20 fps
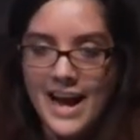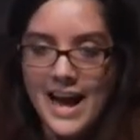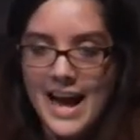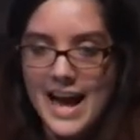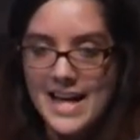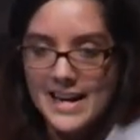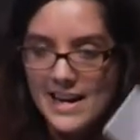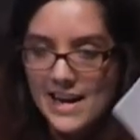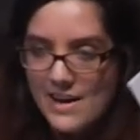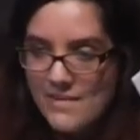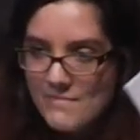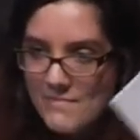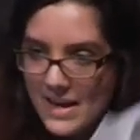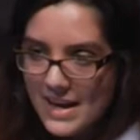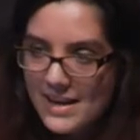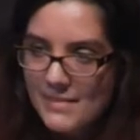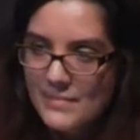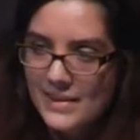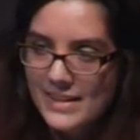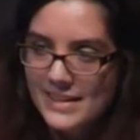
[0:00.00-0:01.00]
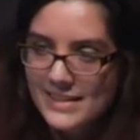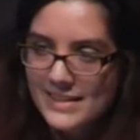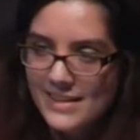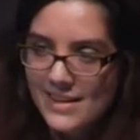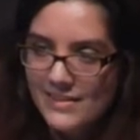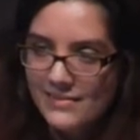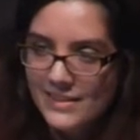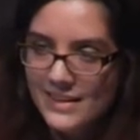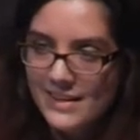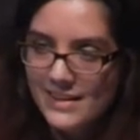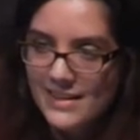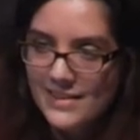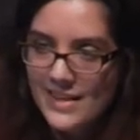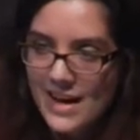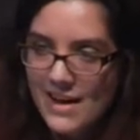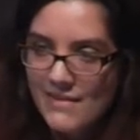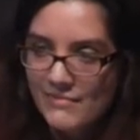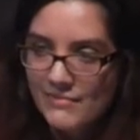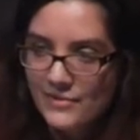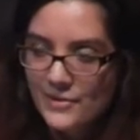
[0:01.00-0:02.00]
and I made myself get on
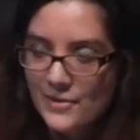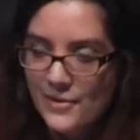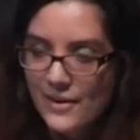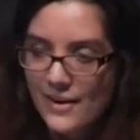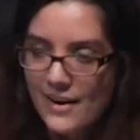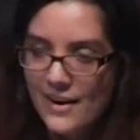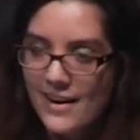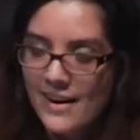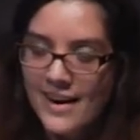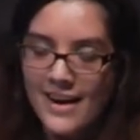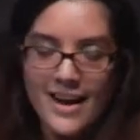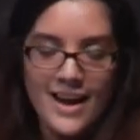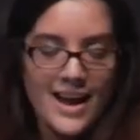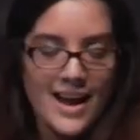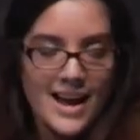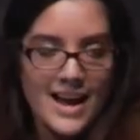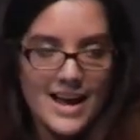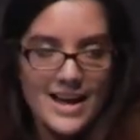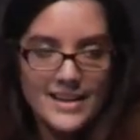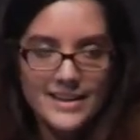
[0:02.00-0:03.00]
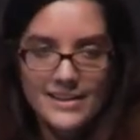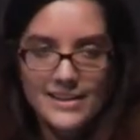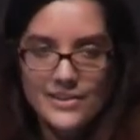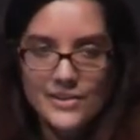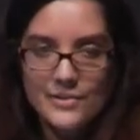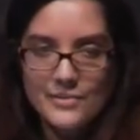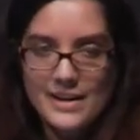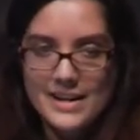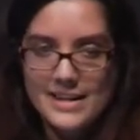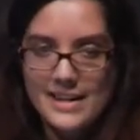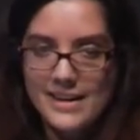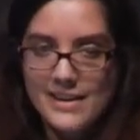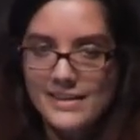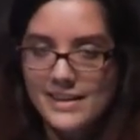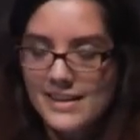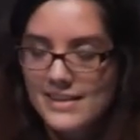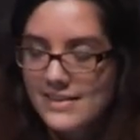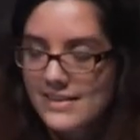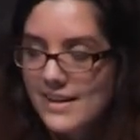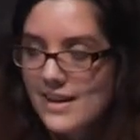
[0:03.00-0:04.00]
that floor and on the way down,
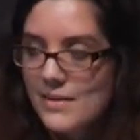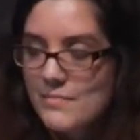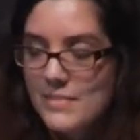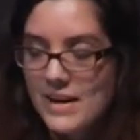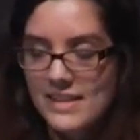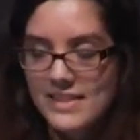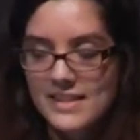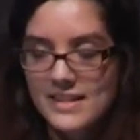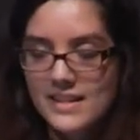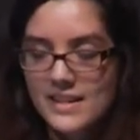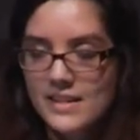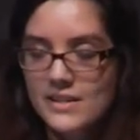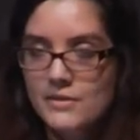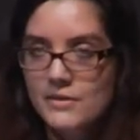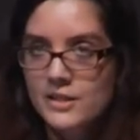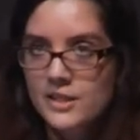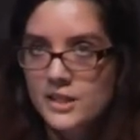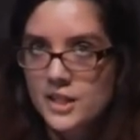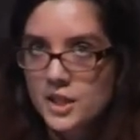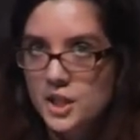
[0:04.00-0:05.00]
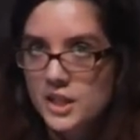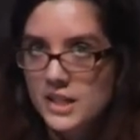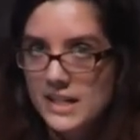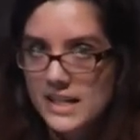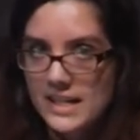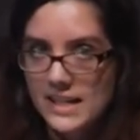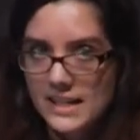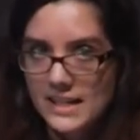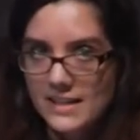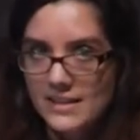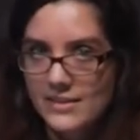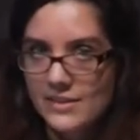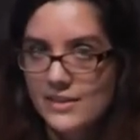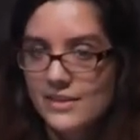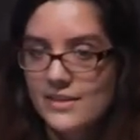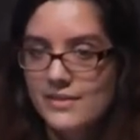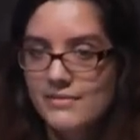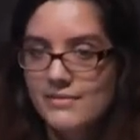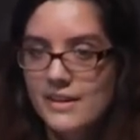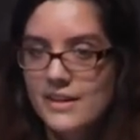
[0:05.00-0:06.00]
I thought, Bethany, you're such an idiot. They're
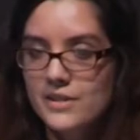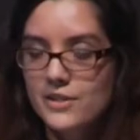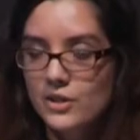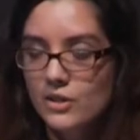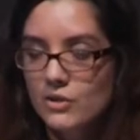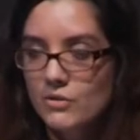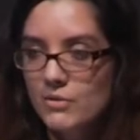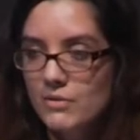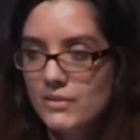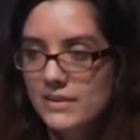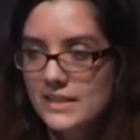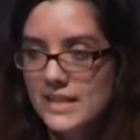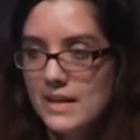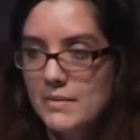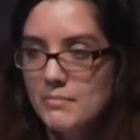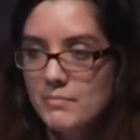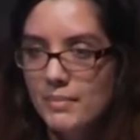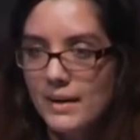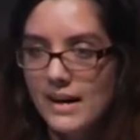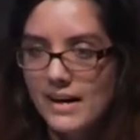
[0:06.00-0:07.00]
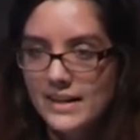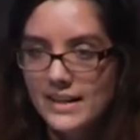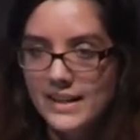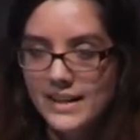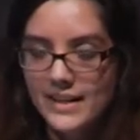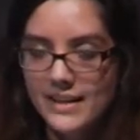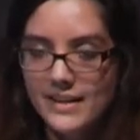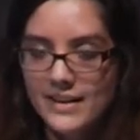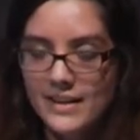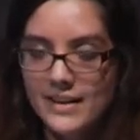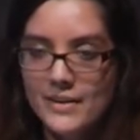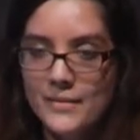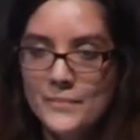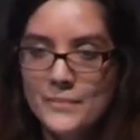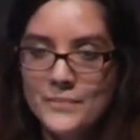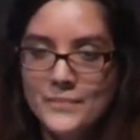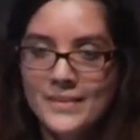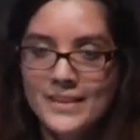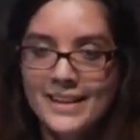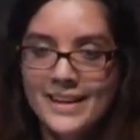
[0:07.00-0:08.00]
going to find your cold, dead body here.
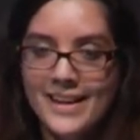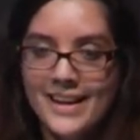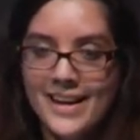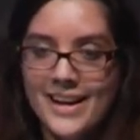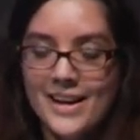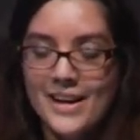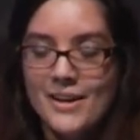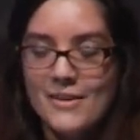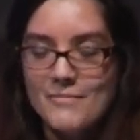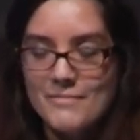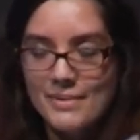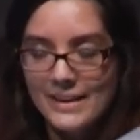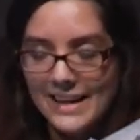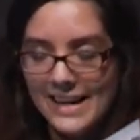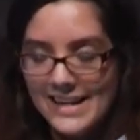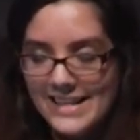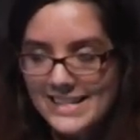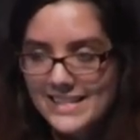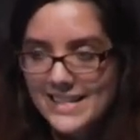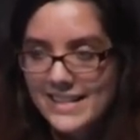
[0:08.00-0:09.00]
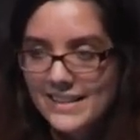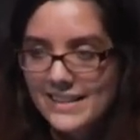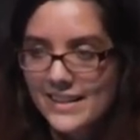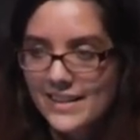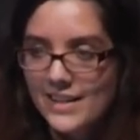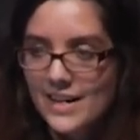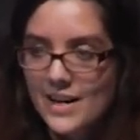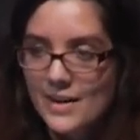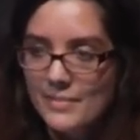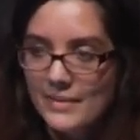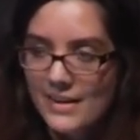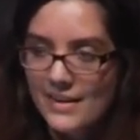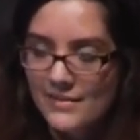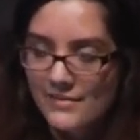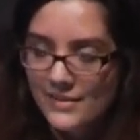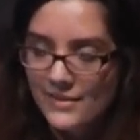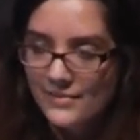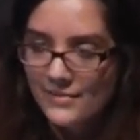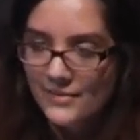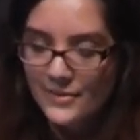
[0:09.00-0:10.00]
but I did get up
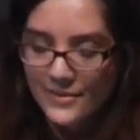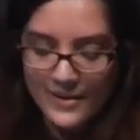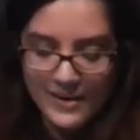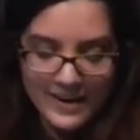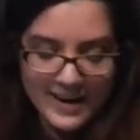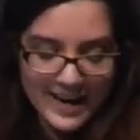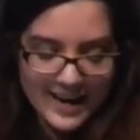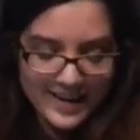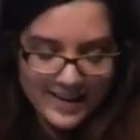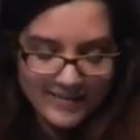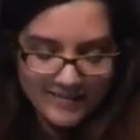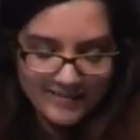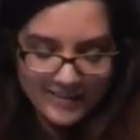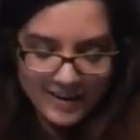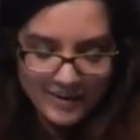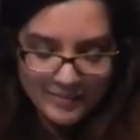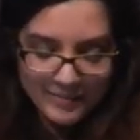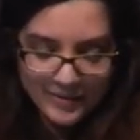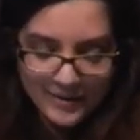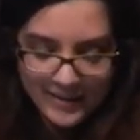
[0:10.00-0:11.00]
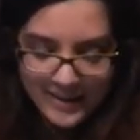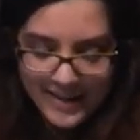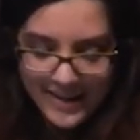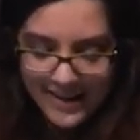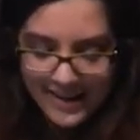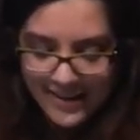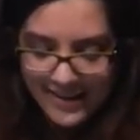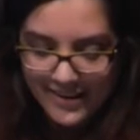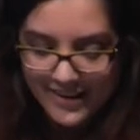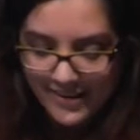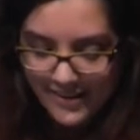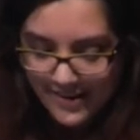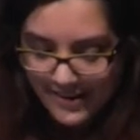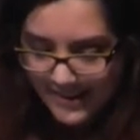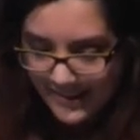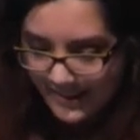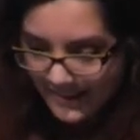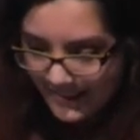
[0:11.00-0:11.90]
off the floor, and it felt pretty good.